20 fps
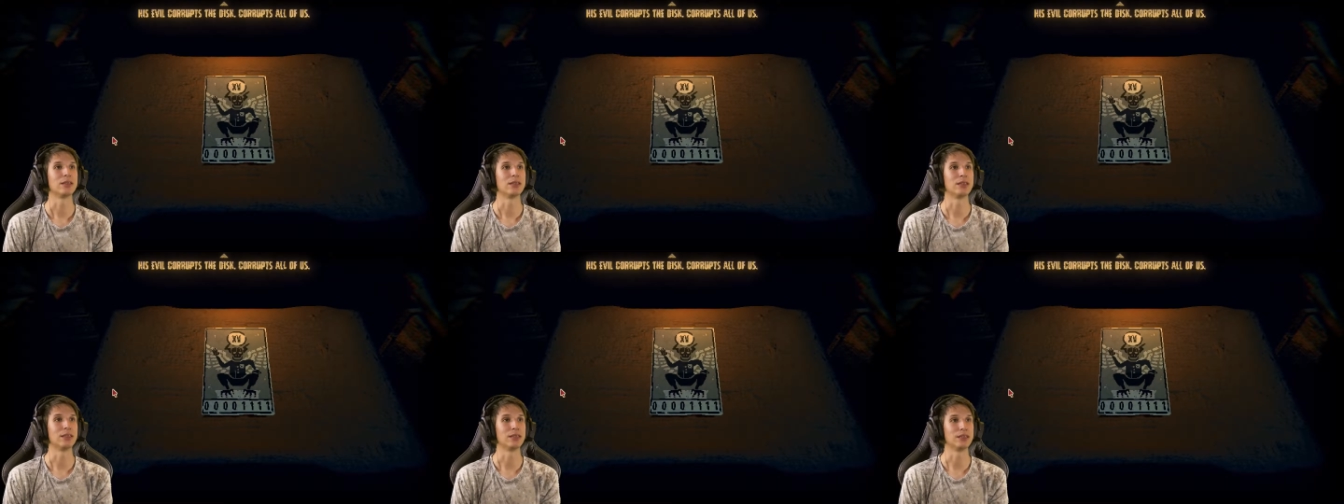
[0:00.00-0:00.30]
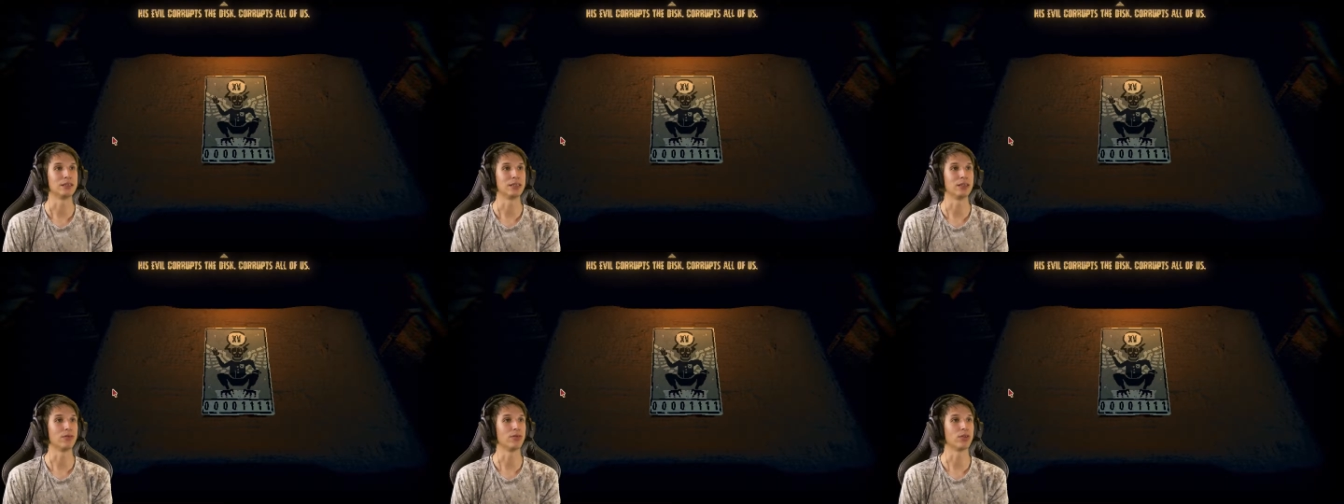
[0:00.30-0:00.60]

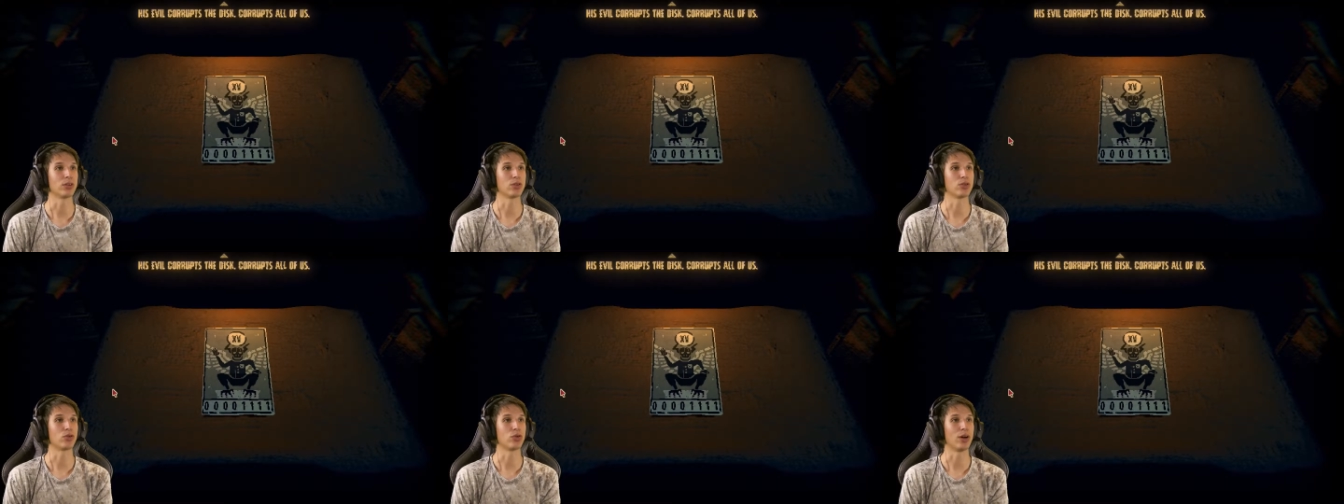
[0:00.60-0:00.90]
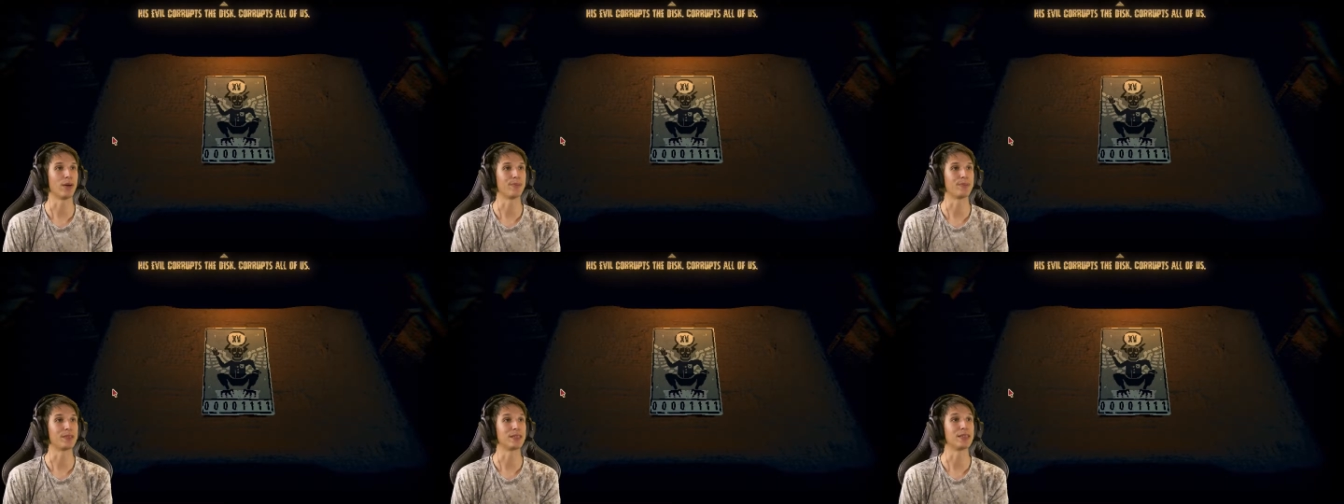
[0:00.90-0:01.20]
His evil
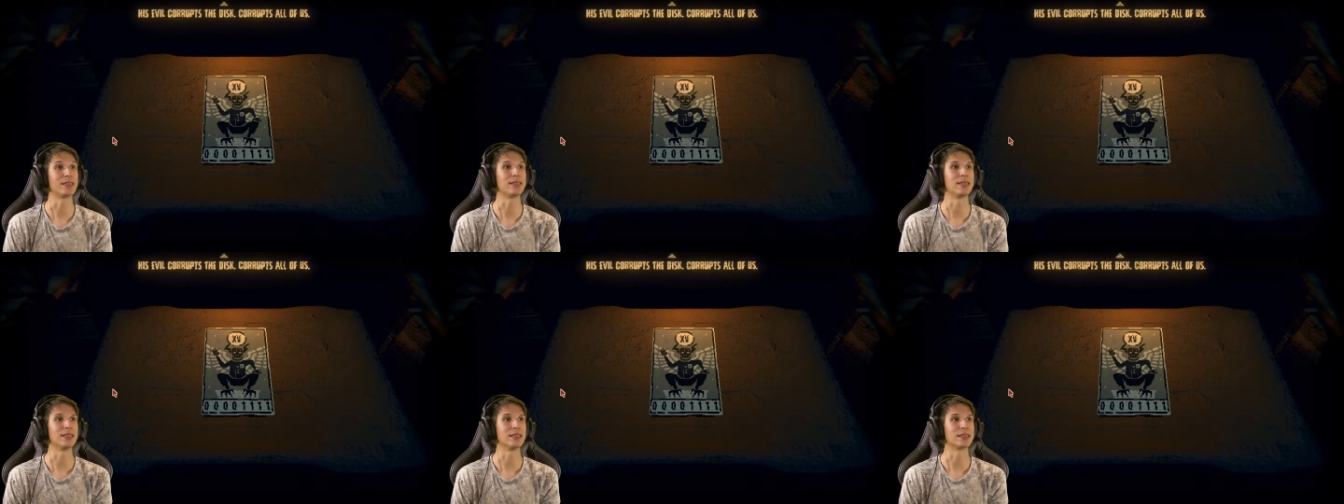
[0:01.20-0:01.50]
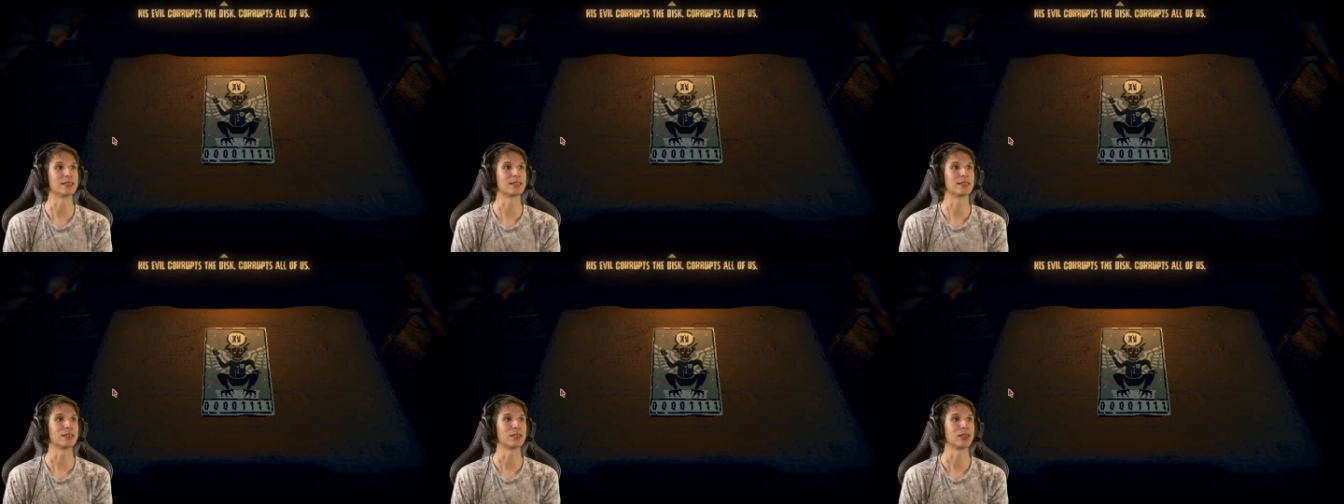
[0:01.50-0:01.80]
corrupts the
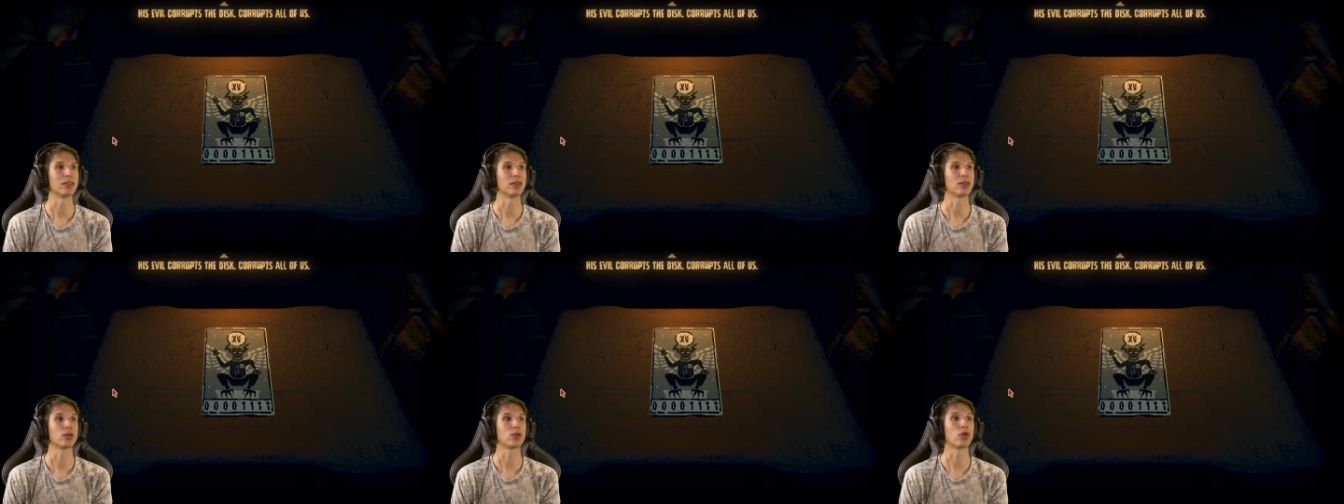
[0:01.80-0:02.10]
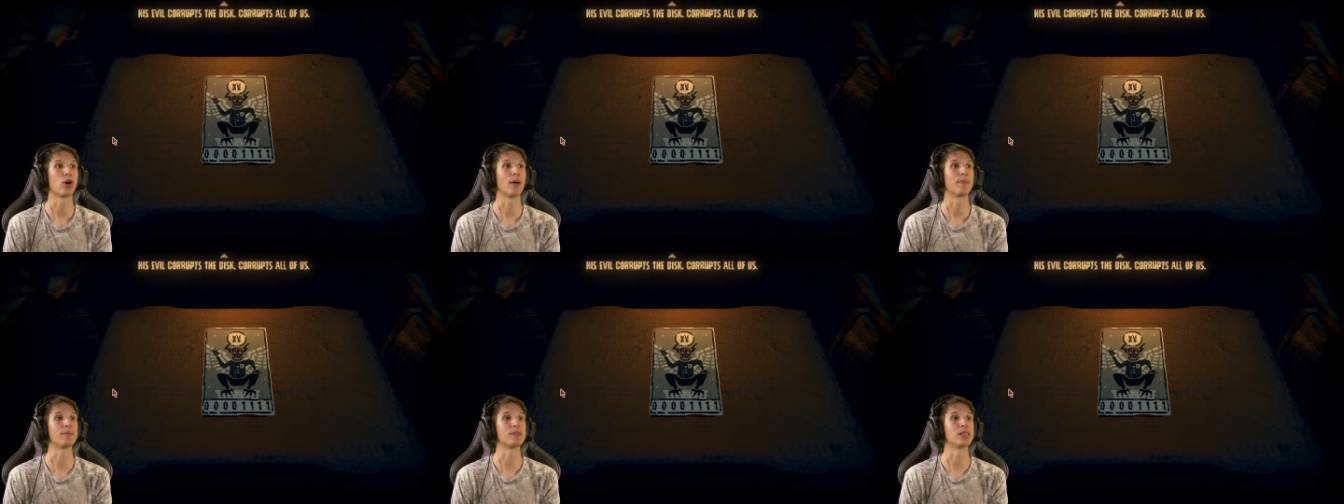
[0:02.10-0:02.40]
disk,
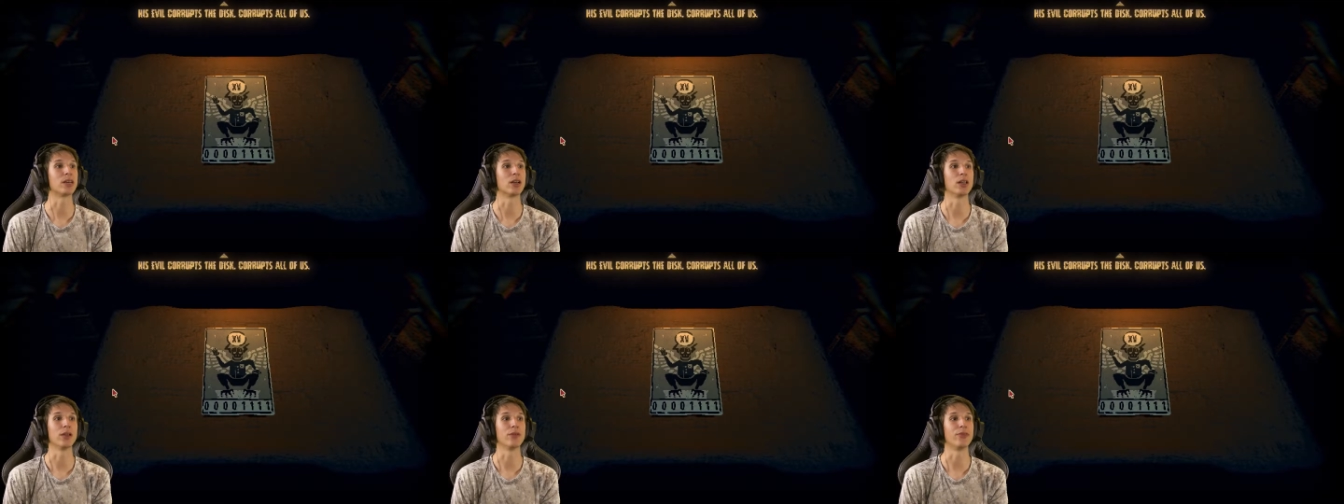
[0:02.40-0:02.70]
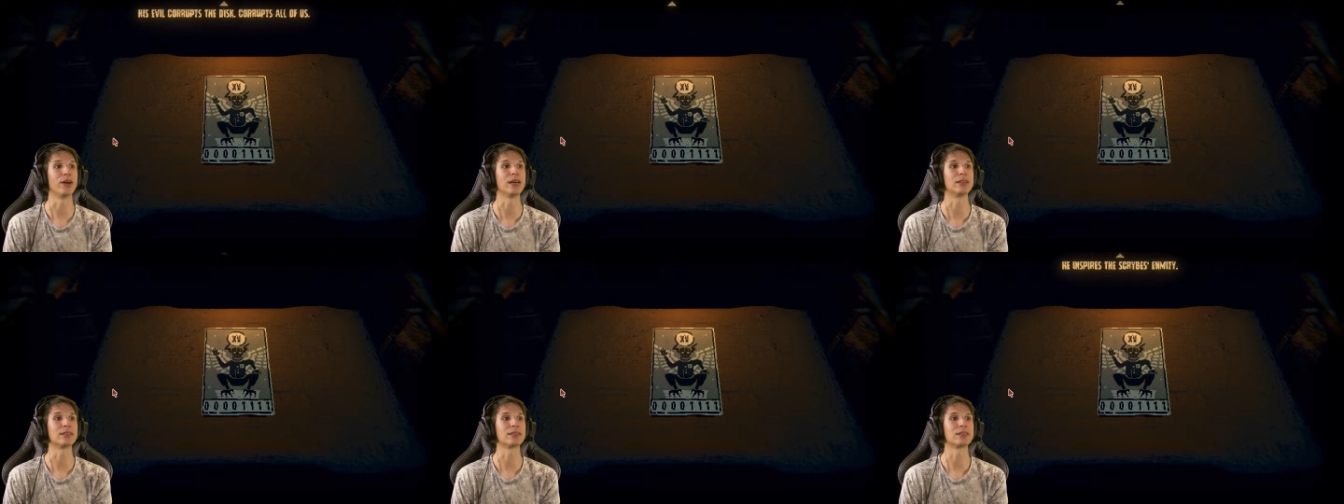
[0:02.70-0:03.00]
corrupts all of
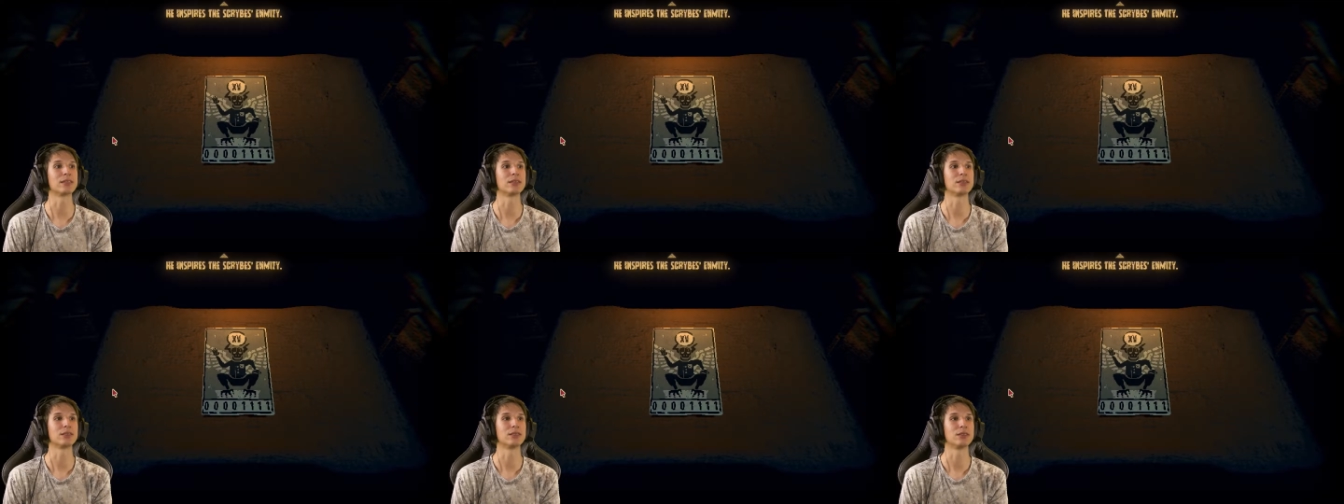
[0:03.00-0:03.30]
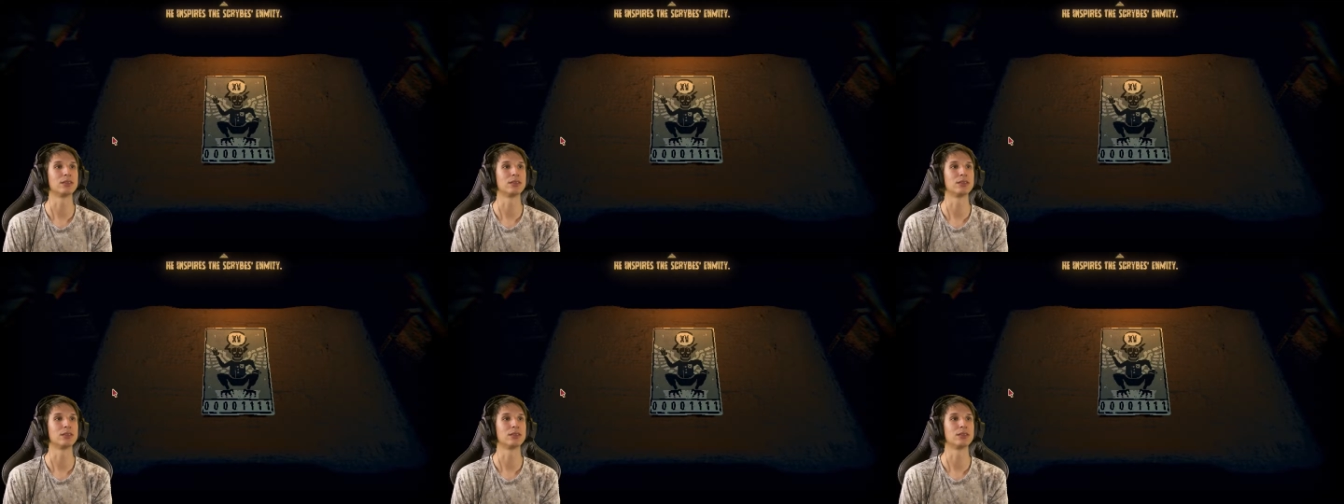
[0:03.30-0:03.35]
us.